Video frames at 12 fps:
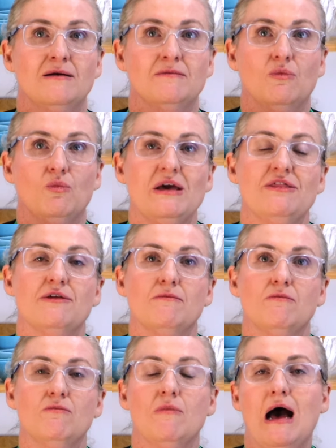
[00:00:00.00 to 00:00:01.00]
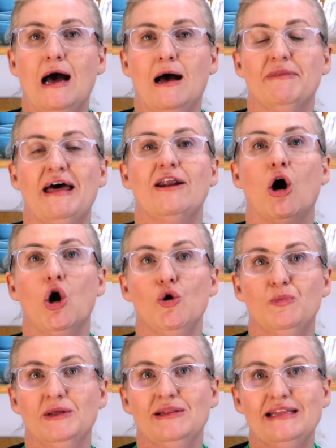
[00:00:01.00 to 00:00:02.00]
with that
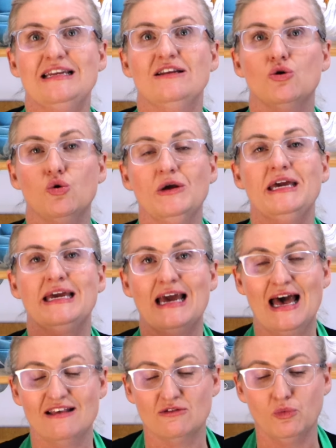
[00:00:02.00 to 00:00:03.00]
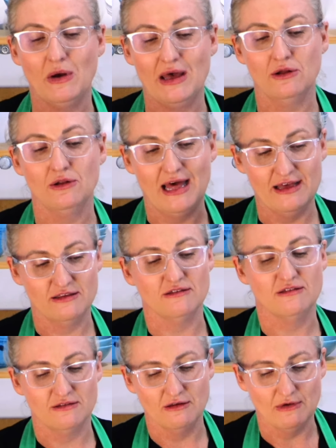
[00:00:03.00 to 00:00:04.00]
open lid cooking as well as
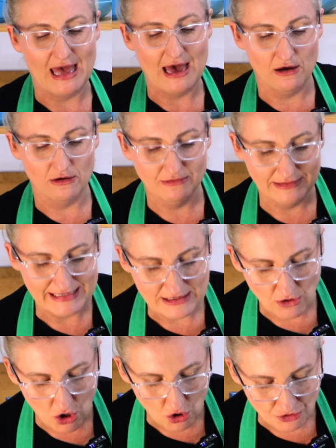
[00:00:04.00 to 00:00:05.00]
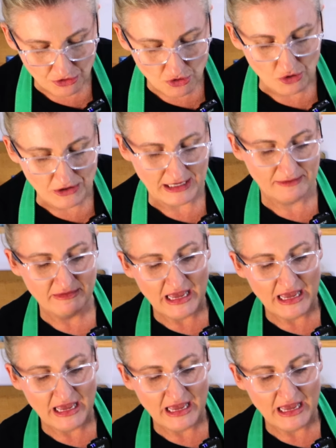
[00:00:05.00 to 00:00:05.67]
our lid on cooking.